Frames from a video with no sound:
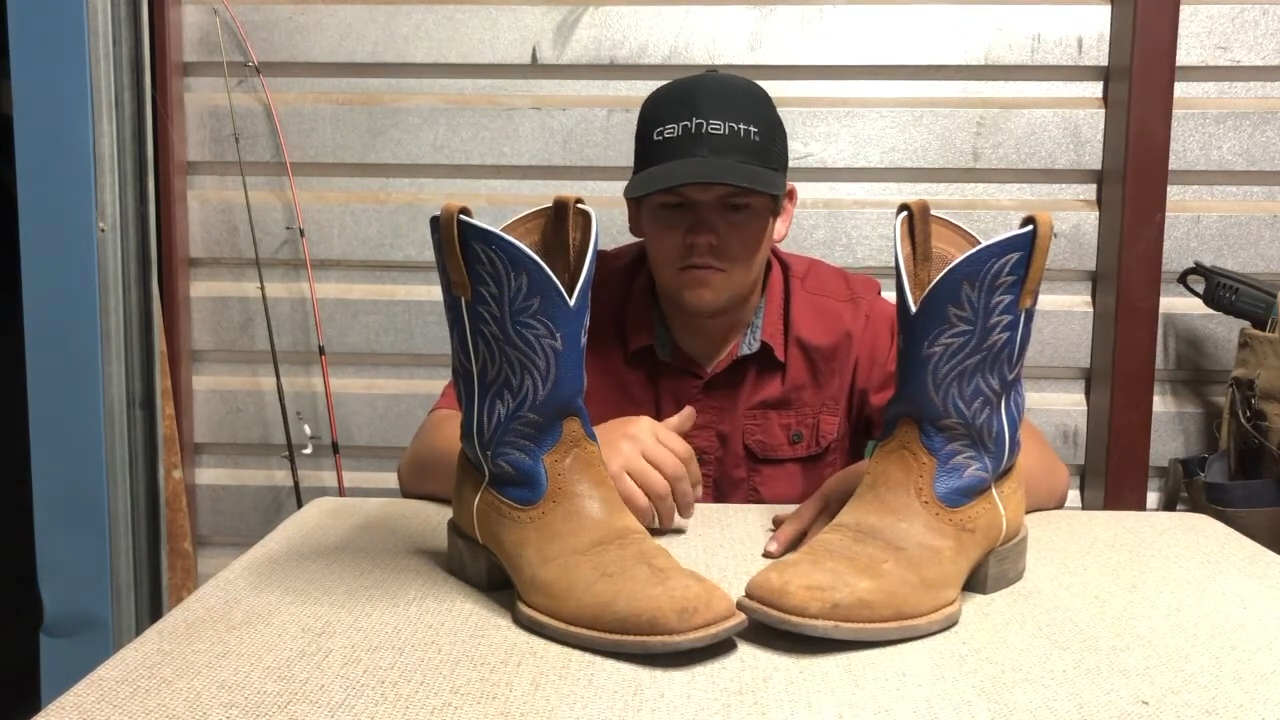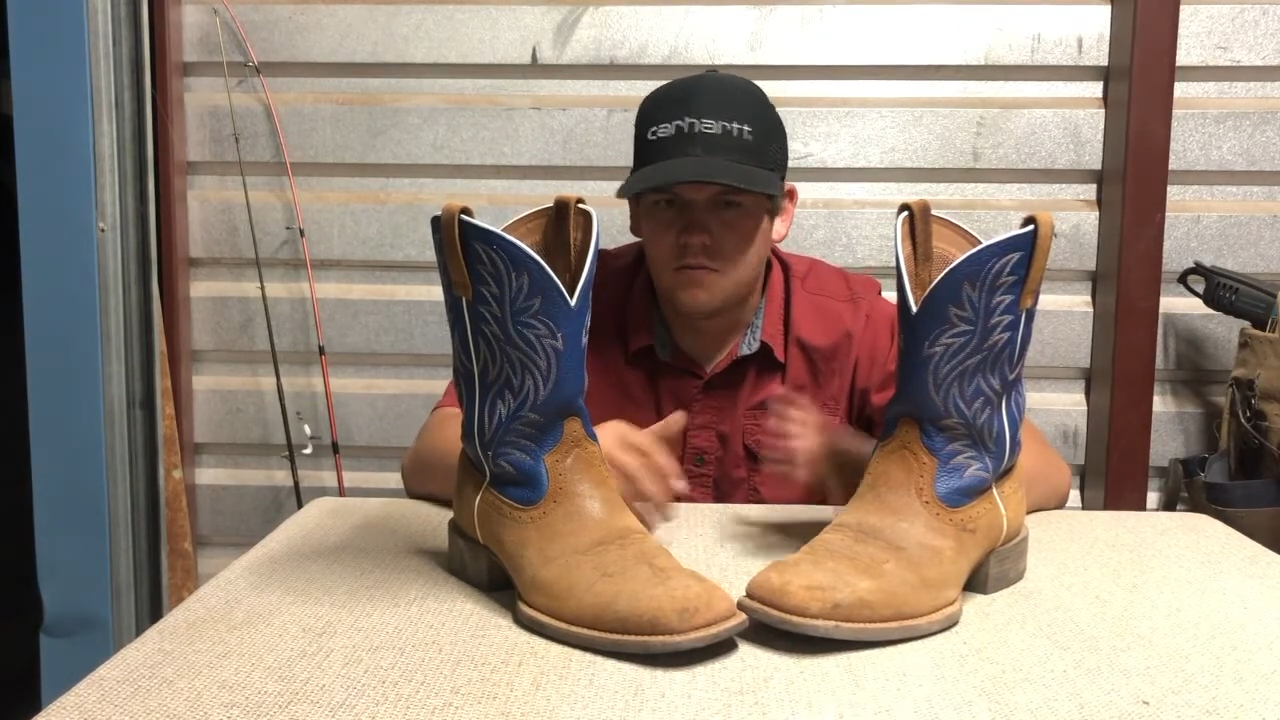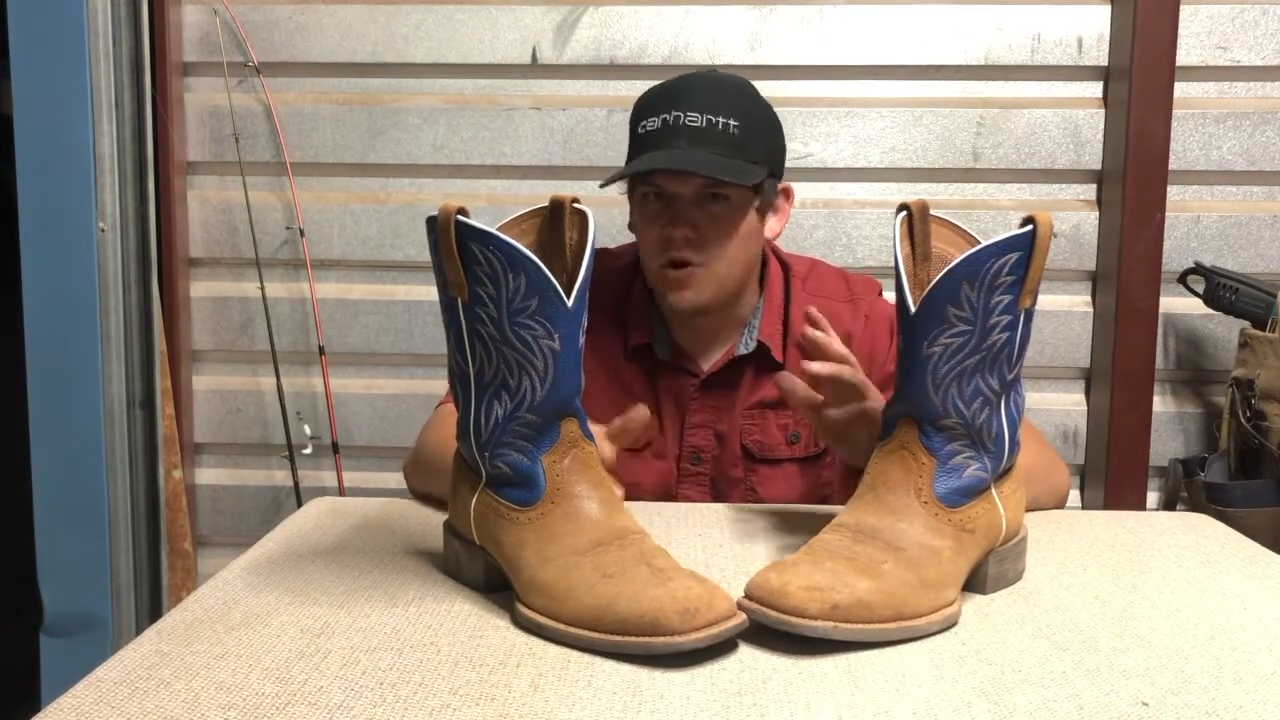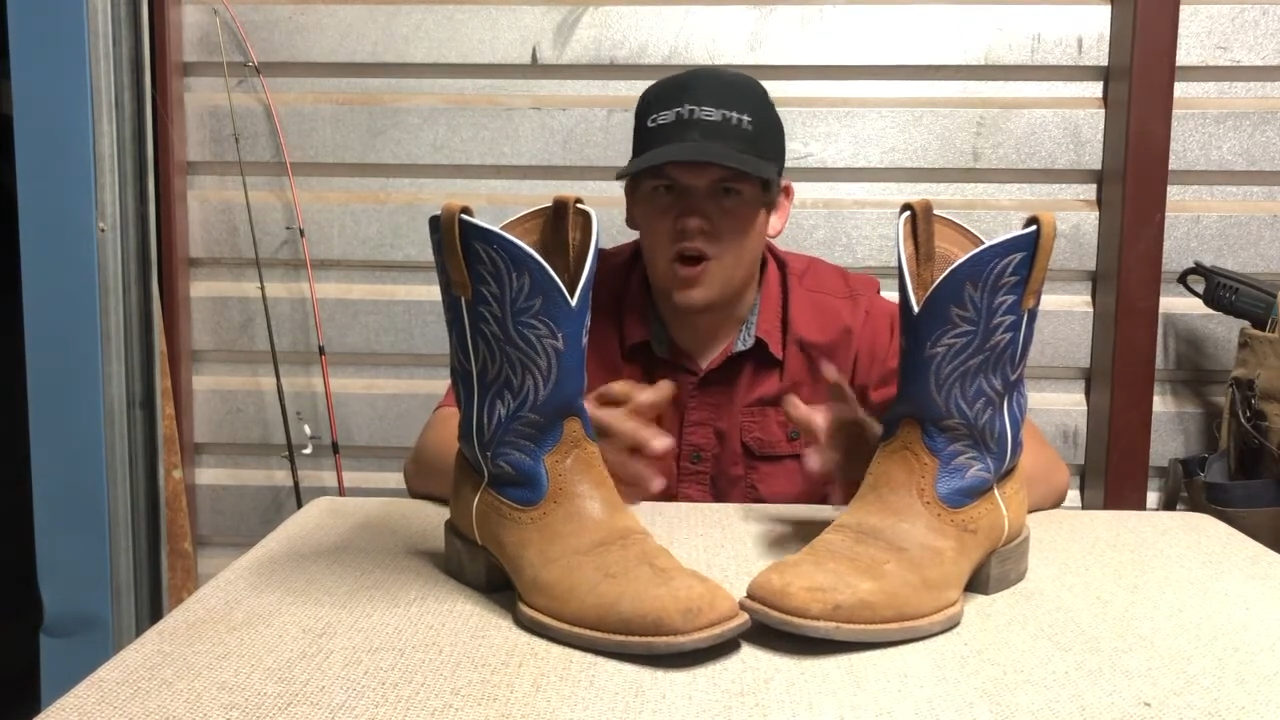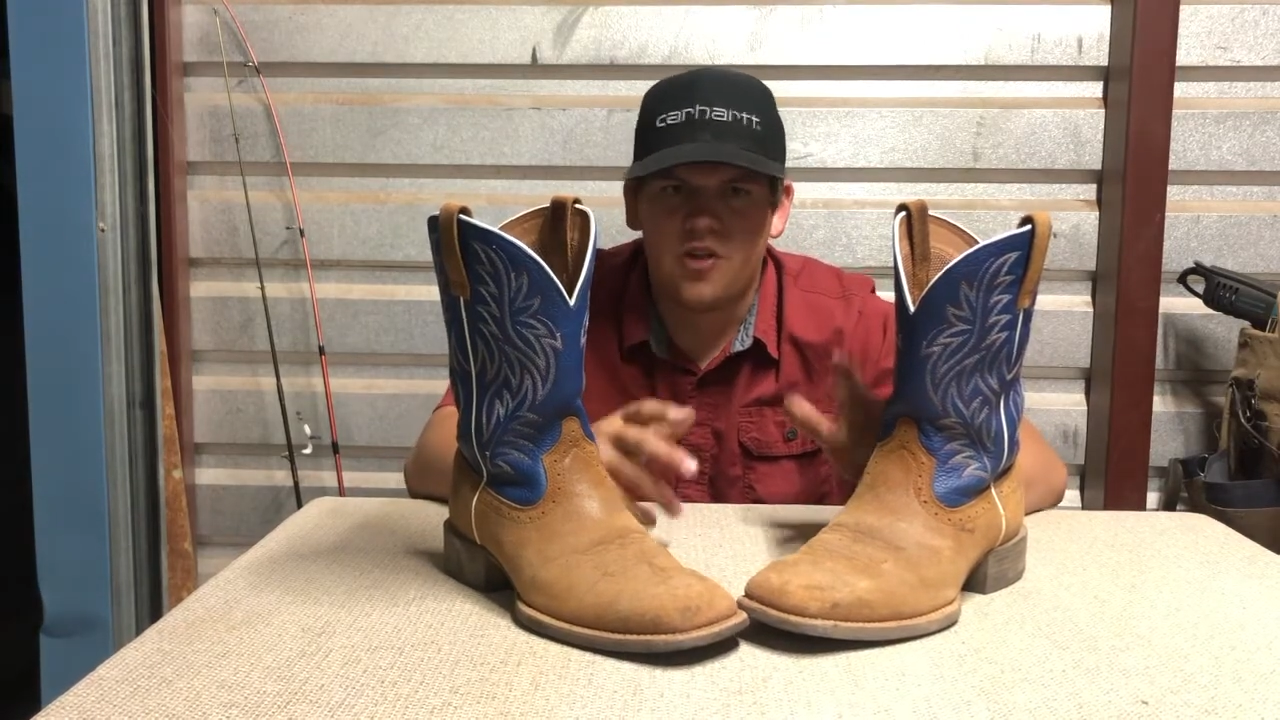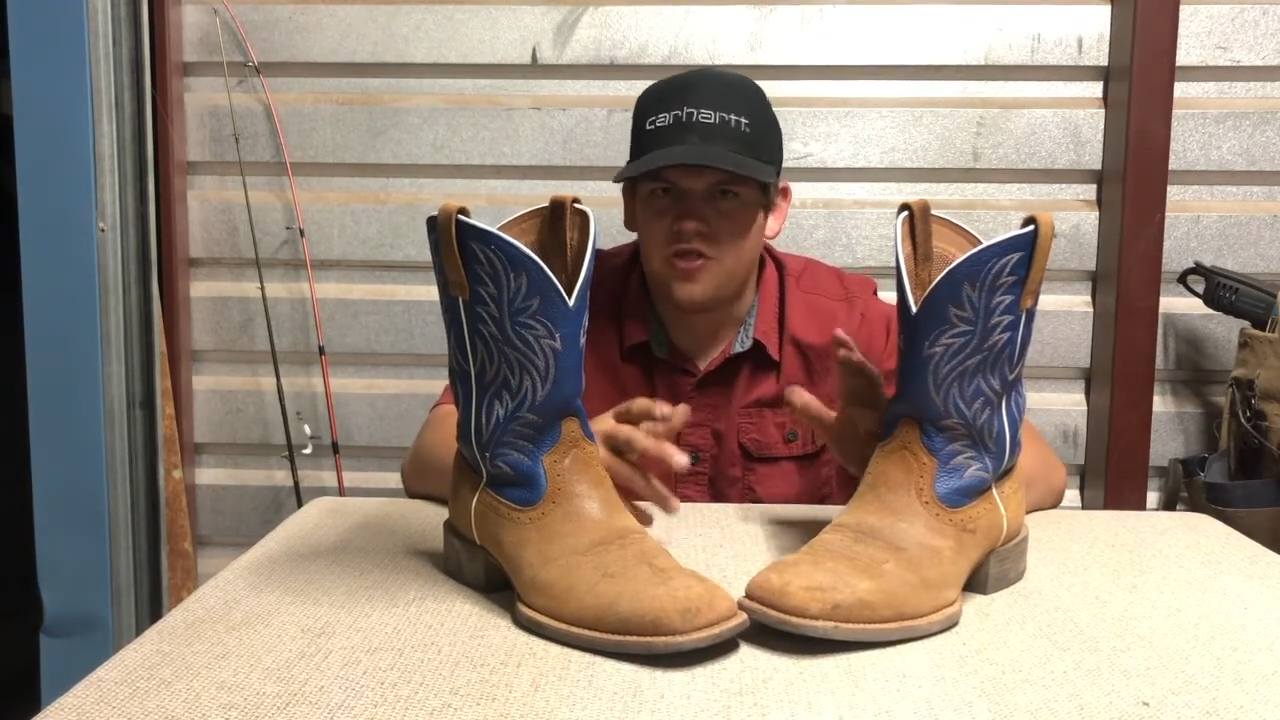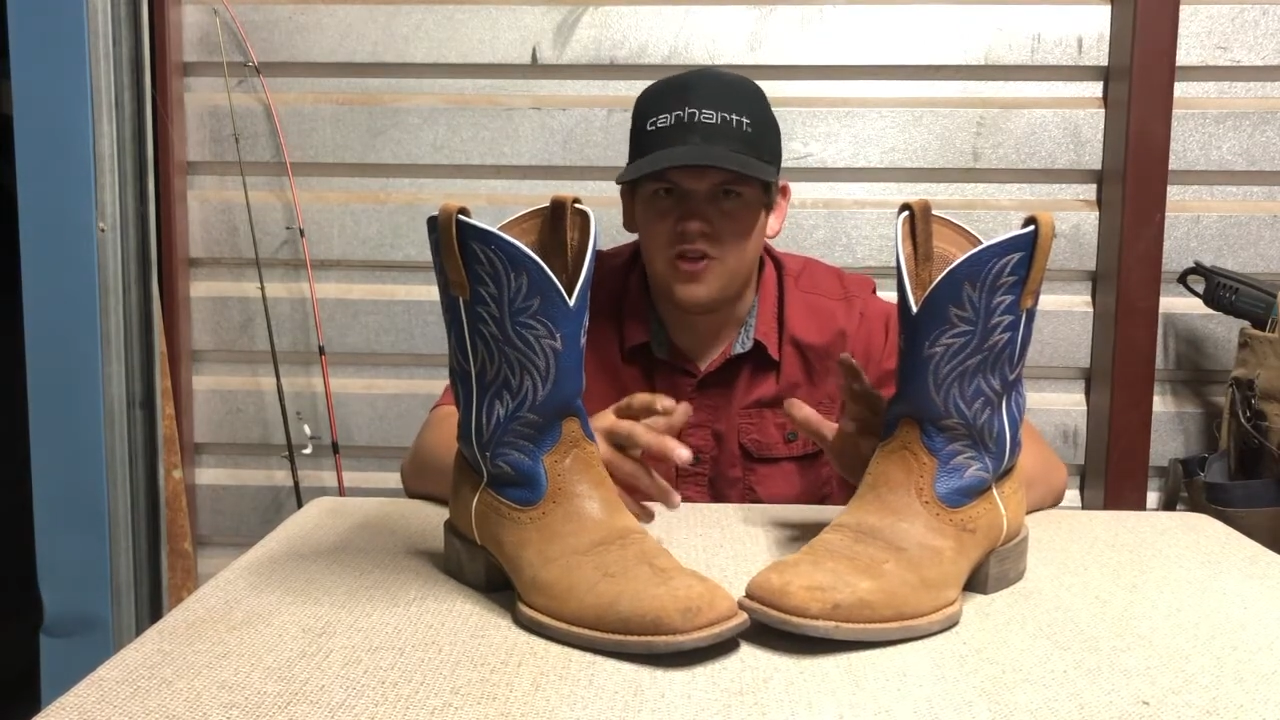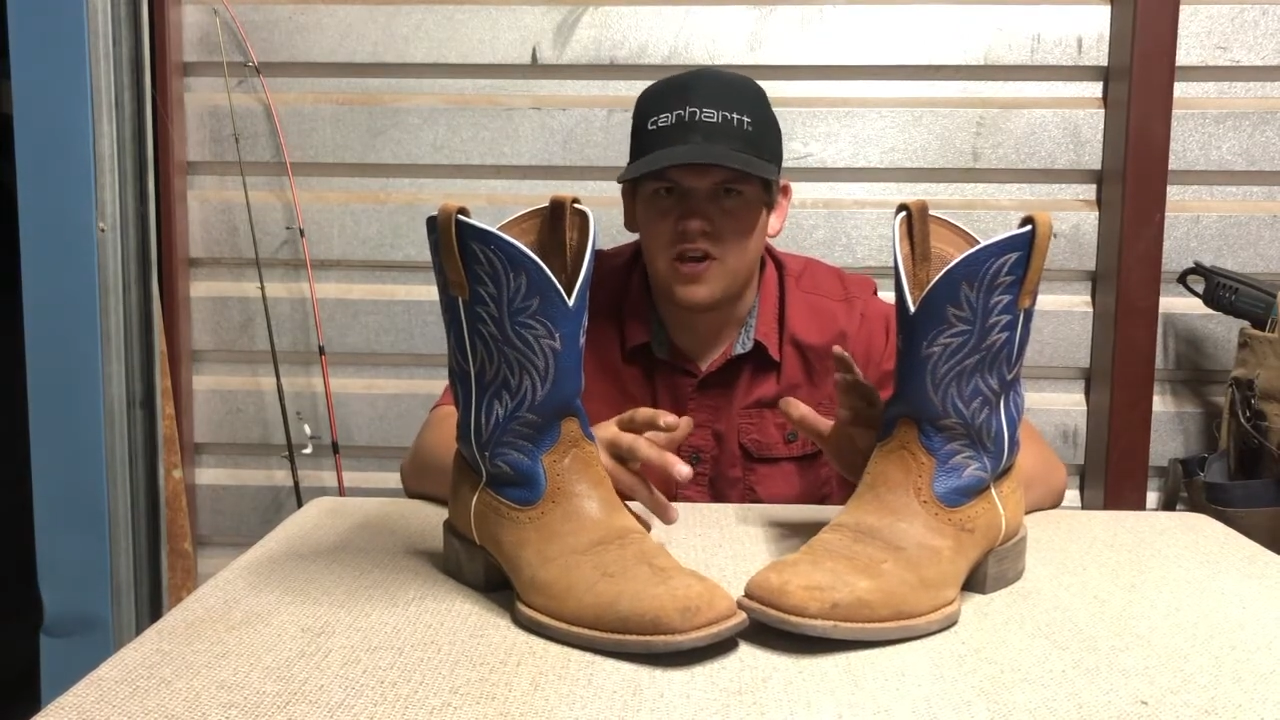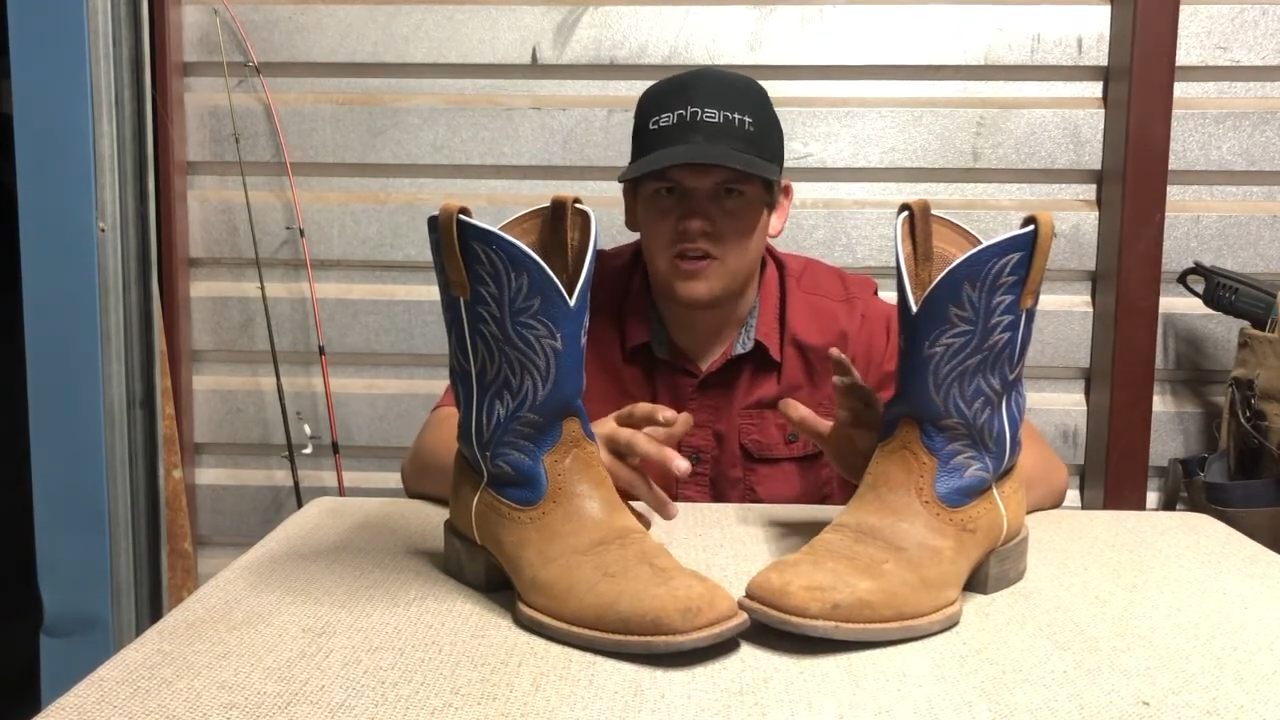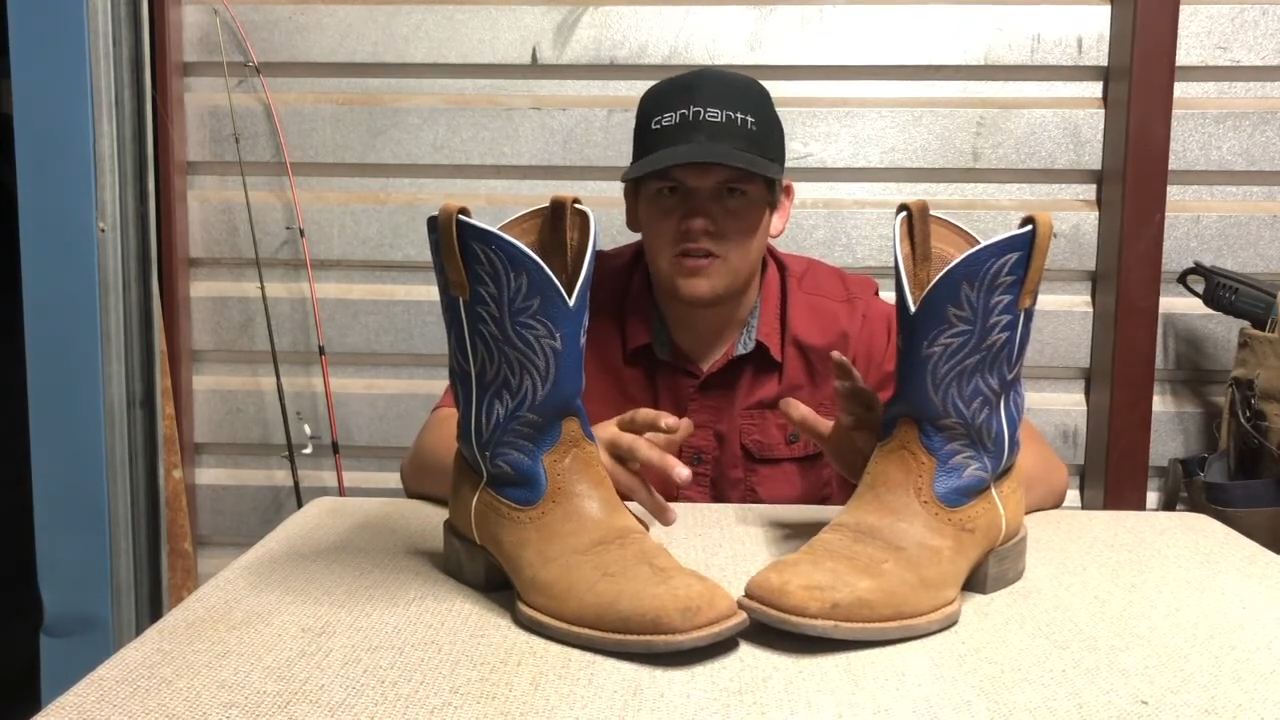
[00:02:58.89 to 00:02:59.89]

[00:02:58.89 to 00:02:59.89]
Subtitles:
Put on thick